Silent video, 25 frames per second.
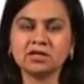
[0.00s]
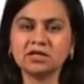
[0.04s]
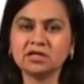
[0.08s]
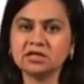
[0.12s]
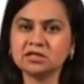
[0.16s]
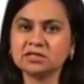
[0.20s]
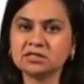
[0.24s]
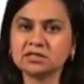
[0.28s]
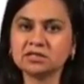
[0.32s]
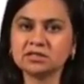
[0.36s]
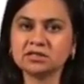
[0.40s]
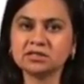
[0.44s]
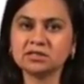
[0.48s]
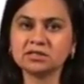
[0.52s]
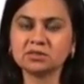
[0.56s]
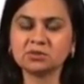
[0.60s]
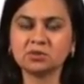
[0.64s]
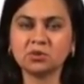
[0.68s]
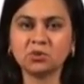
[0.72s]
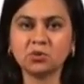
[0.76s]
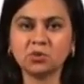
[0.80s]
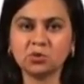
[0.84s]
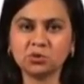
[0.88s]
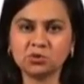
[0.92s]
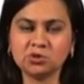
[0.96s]
Keats's
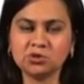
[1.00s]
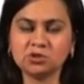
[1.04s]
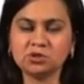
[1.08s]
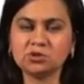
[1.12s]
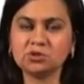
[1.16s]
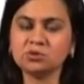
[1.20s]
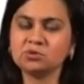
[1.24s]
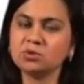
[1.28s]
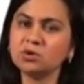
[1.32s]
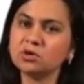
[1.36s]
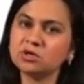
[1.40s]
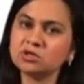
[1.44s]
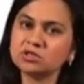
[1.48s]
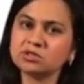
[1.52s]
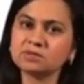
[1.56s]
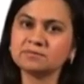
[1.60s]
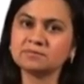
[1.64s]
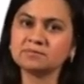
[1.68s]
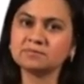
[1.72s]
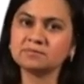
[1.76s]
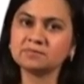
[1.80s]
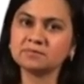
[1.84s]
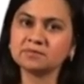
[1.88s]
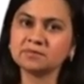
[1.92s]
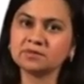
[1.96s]
Ode to
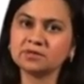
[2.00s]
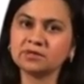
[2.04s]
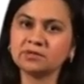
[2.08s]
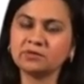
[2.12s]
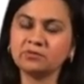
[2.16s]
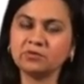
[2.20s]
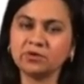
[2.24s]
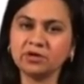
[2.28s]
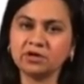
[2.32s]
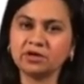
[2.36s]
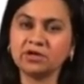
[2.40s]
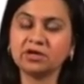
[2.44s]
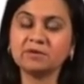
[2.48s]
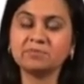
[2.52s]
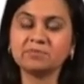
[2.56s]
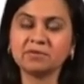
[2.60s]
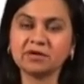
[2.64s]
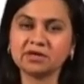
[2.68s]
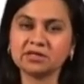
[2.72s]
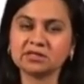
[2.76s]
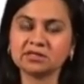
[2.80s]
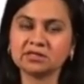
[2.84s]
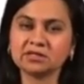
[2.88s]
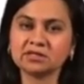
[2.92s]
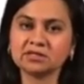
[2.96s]
Autumn, where he
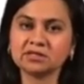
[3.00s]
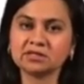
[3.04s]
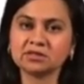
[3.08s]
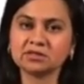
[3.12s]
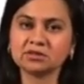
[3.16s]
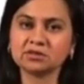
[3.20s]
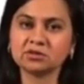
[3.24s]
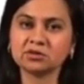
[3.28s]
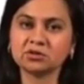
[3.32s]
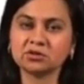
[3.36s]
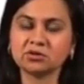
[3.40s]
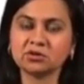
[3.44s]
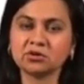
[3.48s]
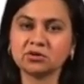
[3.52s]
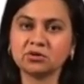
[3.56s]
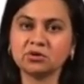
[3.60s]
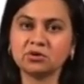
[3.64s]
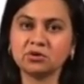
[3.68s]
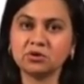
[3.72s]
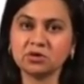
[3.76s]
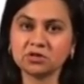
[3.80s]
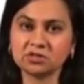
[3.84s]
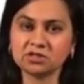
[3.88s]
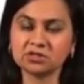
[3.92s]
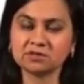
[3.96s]
praises
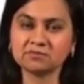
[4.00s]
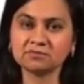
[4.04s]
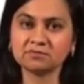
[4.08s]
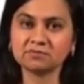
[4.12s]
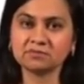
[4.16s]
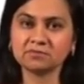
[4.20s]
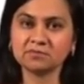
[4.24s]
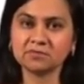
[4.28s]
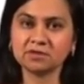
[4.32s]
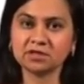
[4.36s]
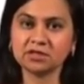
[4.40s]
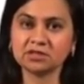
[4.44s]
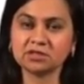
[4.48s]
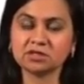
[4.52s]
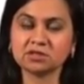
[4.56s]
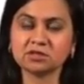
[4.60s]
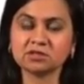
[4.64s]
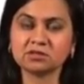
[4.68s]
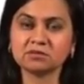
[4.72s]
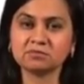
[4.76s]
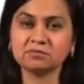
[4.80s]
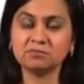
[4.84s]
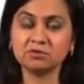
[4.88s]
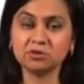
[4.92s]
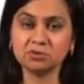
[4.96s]
autumn,
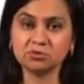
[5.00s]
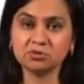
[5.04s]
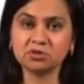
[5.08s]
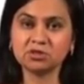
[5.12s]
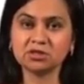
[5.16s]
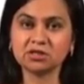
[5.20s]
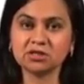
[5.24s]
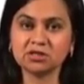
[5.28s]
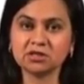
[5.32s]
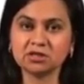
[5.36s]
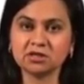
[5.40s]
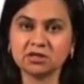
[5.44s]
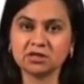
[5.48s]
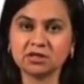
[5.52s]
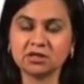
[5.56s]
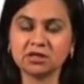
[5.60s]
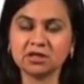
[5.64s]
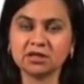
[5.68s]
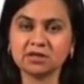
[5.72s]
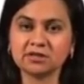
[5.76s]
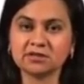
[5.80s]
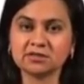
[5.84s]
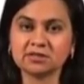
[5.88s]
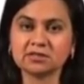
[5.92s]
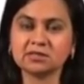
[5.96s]
its beauty,
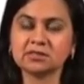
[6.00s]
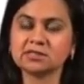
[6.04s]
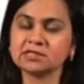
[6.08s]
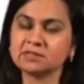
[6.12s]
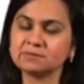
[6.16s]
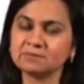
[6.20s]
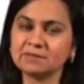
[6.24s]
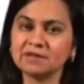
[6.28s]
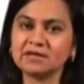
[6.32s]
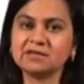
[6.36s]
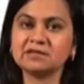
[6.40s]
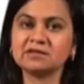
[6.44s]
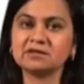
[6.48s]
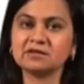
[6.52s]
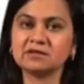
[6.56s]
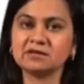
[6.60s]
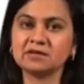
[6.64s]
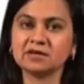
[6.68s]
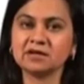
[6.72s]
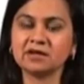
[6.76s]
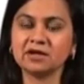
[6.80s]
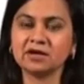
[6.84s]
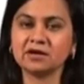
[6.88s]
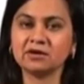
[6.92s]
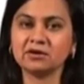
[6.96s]
its
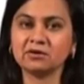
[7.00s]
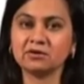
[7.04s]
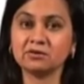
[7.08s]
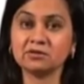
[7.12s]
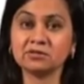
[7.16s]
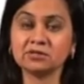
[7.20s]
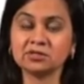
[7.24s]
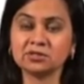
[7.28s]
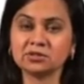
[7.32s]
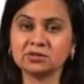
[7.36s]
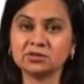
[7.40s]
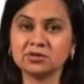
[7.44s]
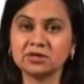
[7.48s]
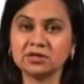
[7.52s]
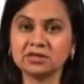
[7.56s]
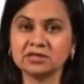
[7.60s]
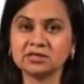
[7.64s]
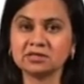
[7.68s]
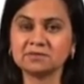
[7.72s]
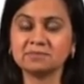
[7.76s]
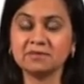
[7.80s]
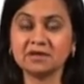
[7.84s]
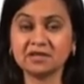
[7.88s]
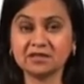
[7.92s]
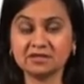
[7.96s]
splendor, also
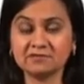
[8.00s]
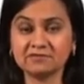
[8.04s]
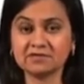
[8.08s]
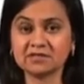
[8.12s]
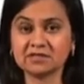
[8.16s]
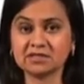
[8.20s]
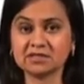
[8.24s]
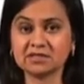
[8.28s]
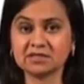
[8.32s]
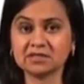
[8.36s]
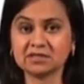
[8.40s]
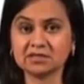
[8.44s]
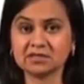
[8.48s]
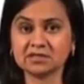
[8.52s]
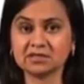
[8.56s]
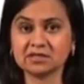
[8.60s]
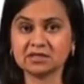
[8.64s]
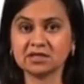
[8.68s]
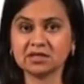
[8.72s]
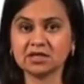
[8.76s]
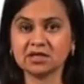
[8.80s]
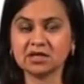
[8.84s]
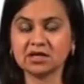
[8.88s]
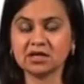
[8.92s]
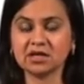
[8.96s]
its magnificence.
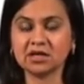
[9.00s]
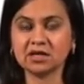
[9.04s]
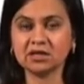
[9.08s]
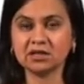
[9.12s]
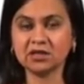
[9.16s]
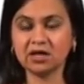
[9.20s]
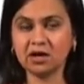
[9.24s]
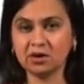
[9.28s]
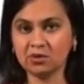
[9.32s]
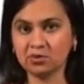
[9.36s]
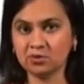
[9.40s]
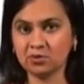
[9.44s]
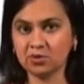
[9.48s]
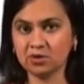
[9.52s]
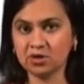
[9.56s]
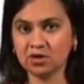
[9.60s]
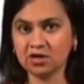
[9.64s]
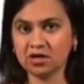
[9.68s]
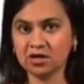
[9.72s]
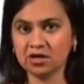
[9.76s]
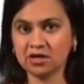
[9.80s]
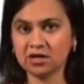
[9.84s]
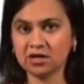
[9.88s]
Now,